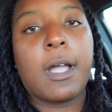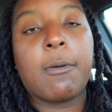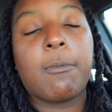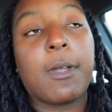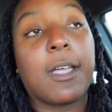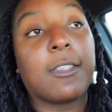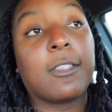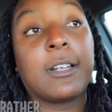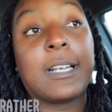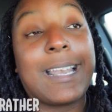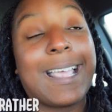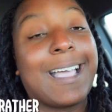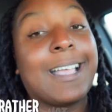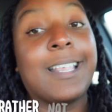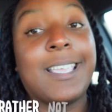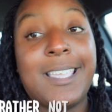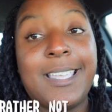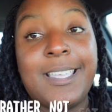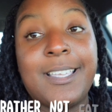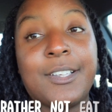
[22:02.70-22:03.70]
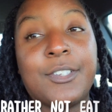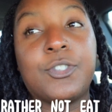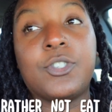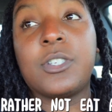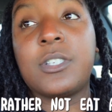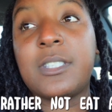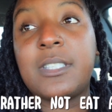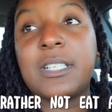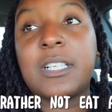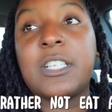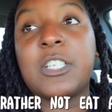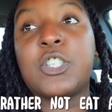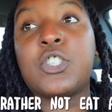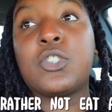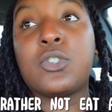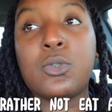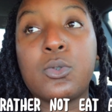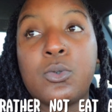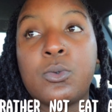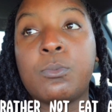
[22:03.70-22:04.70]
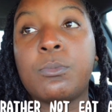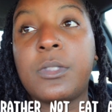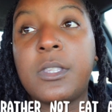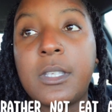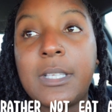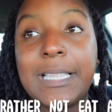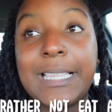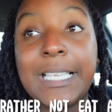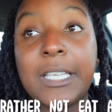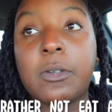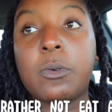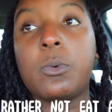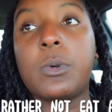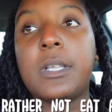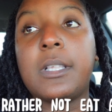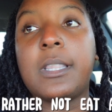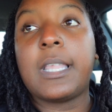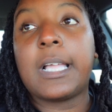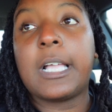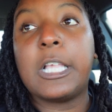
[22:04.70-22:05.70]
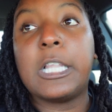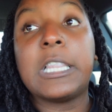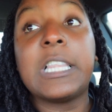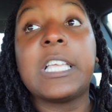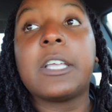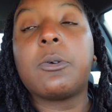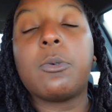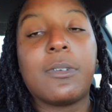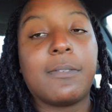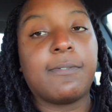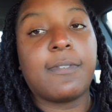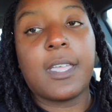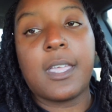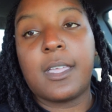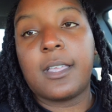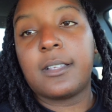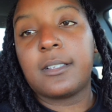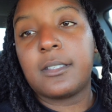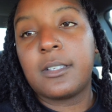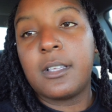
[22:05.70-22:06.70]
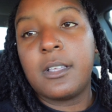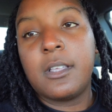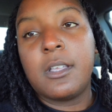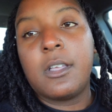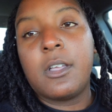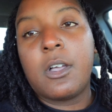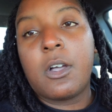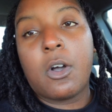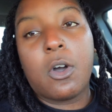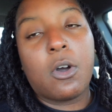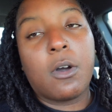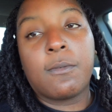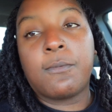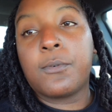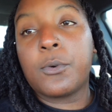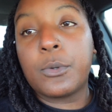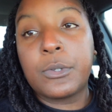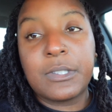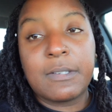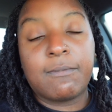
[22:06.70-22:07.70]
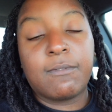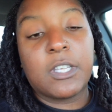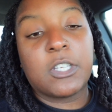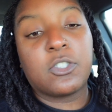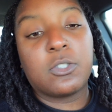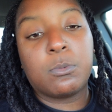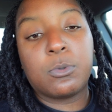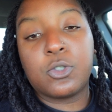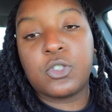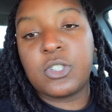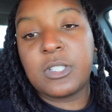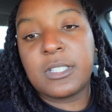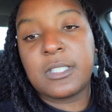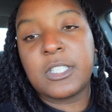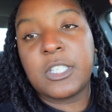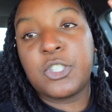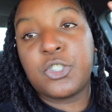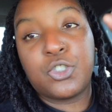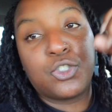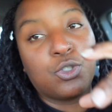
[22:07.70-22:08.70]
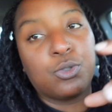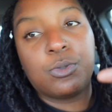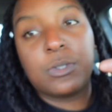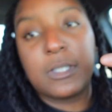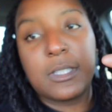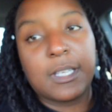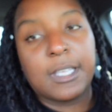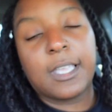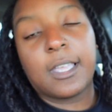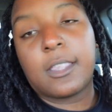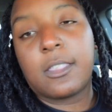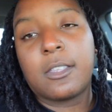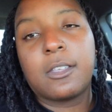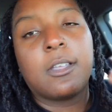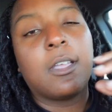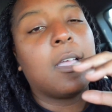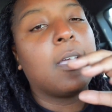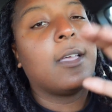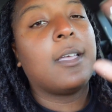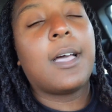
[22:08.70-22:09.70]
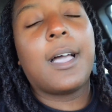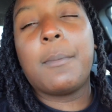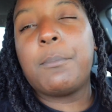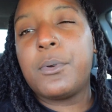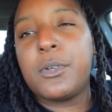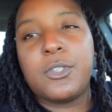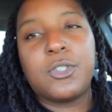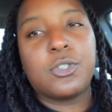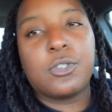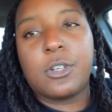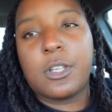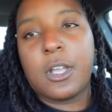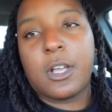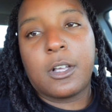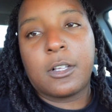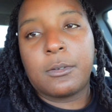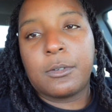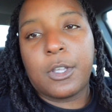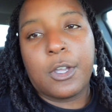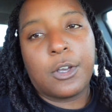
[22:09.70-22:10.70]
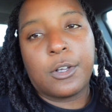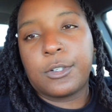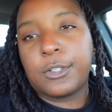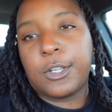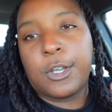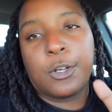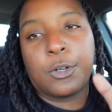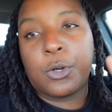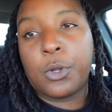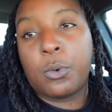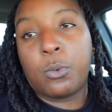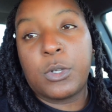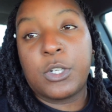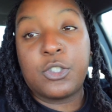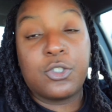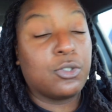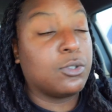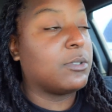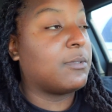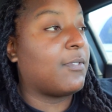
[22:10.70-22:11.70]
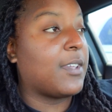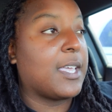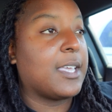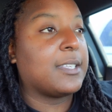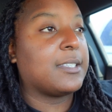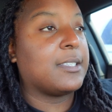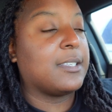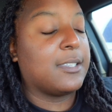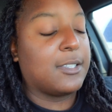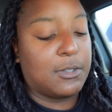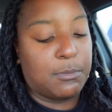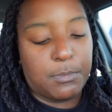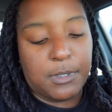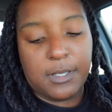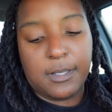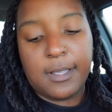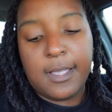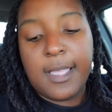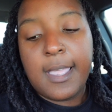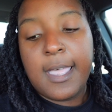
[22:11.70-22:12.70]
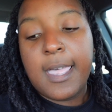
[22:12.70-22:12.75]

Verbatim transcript: I'd rather not eat and just consume the liquid, like a liquid fast. All fruits and vegetables just juice together. I'm pretty sure y'all y'all y'all know what a juice fast is, but